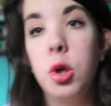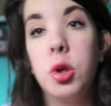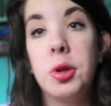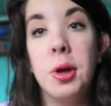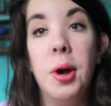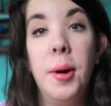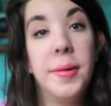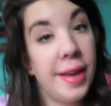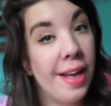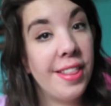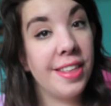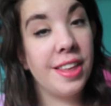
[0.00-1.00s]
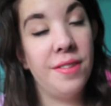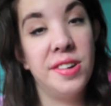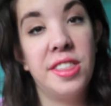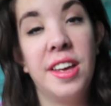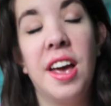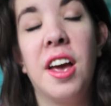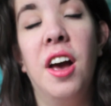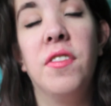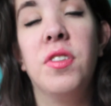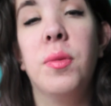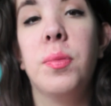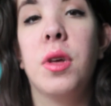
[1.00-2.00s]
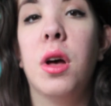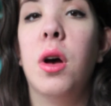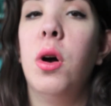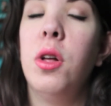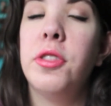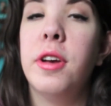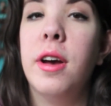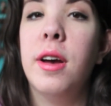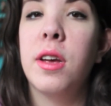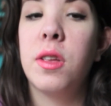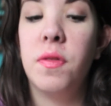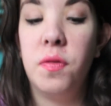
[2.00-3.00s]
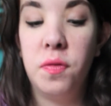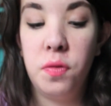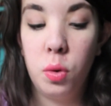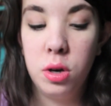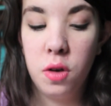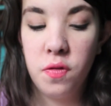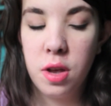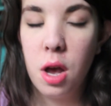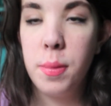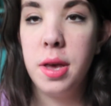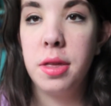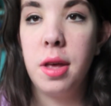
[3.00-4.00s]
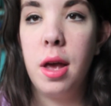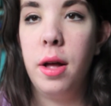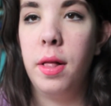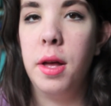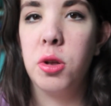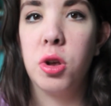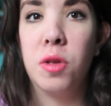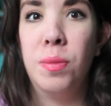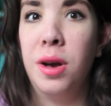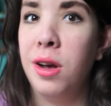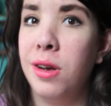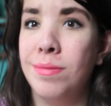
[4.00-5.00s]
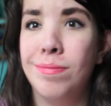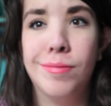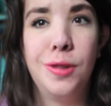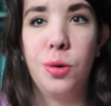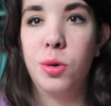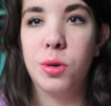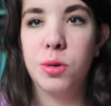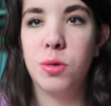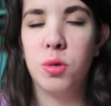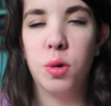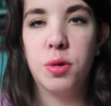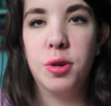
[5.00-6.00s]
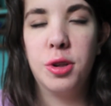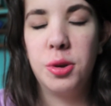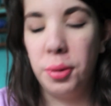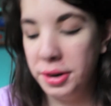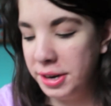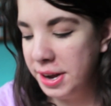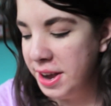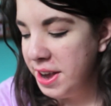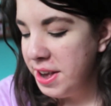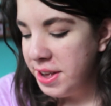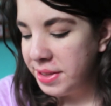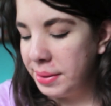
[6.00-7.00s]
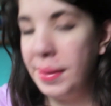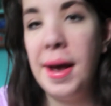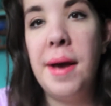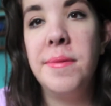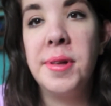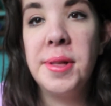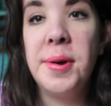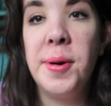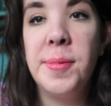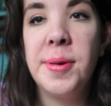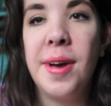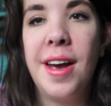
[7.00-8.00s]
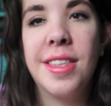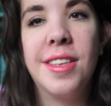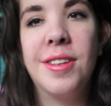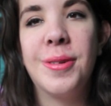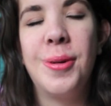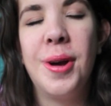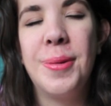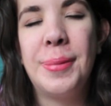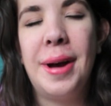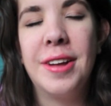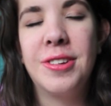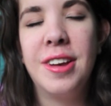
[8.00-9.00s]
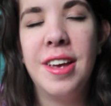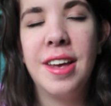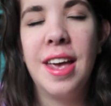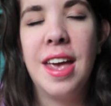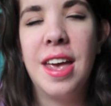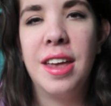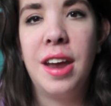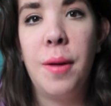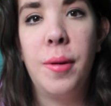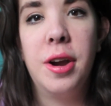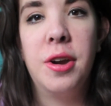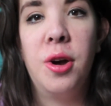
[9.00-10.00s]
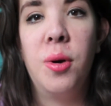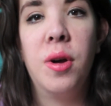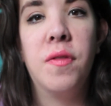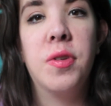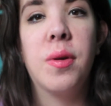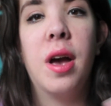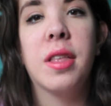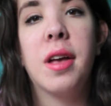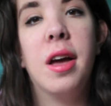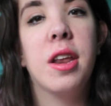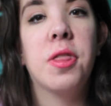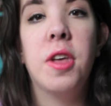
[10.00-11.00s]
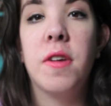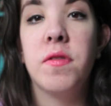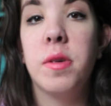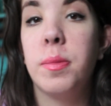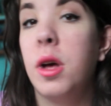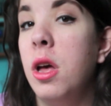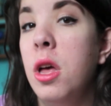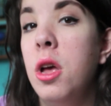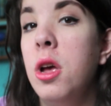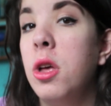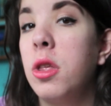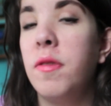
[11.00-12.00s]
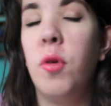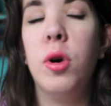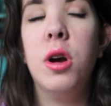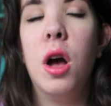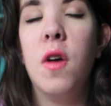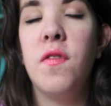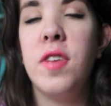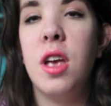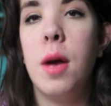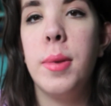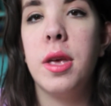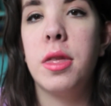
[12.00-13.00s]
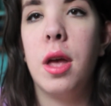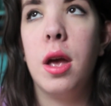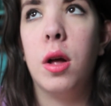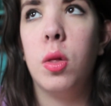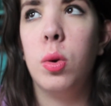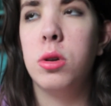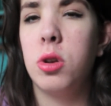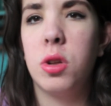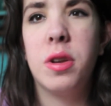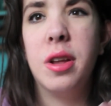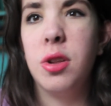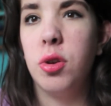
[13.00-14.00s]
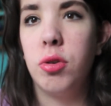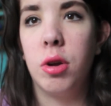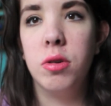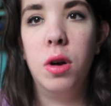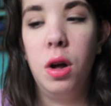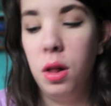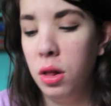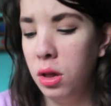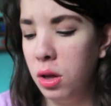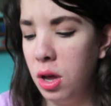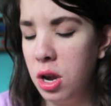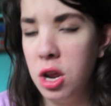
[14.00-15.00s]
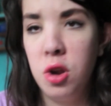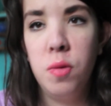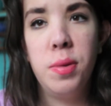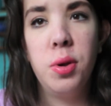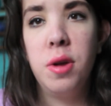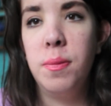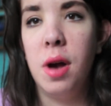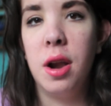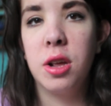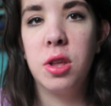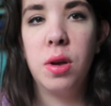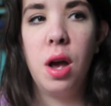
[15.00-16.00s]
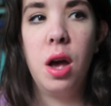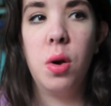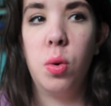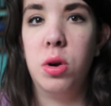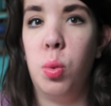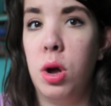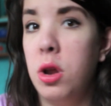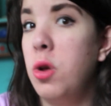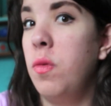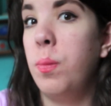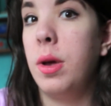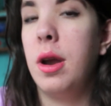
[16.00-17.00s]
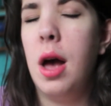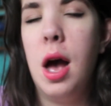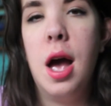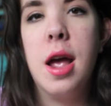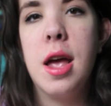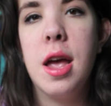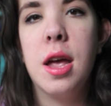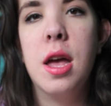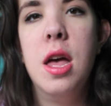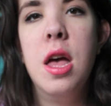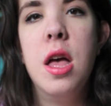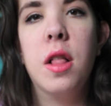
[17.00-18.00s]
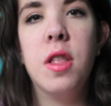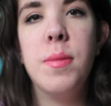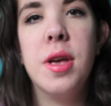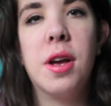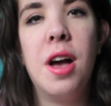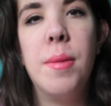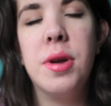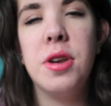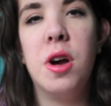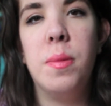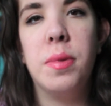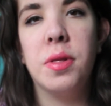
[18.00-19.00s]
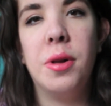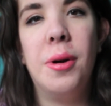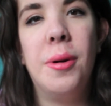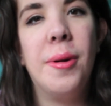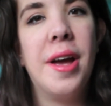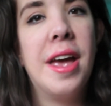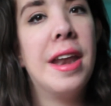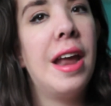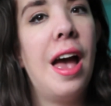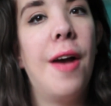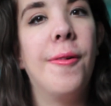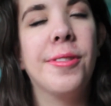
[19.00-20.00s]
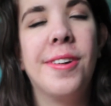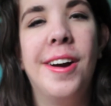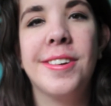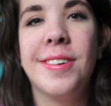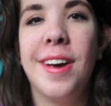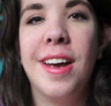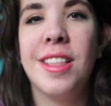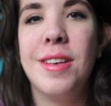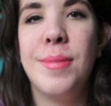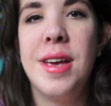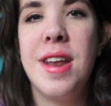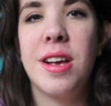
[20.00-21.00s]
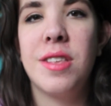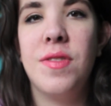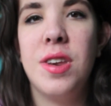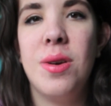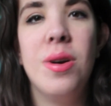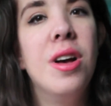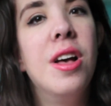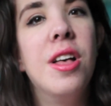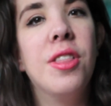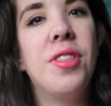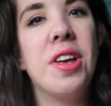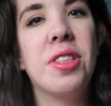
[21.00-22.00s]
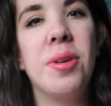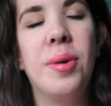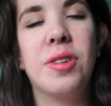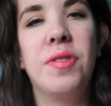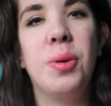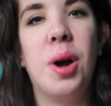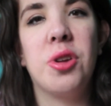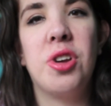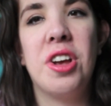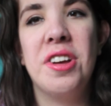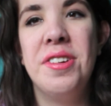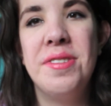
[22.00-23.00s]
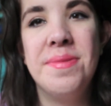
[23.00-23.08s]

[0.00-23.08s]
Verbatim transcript: So yeah, that's everything I got from the Ulta, Sephora, V I B sale, and just my local grocery store. So I really hope you guys enjoyed watching, and I want to know if you guys got anything from the Sephora, V I B sale, or just in general, any new beauty products you got, or what you've been eyeing. Leave me a comment down below, and I will talk to you guys in my next video. Thanks so much for watching.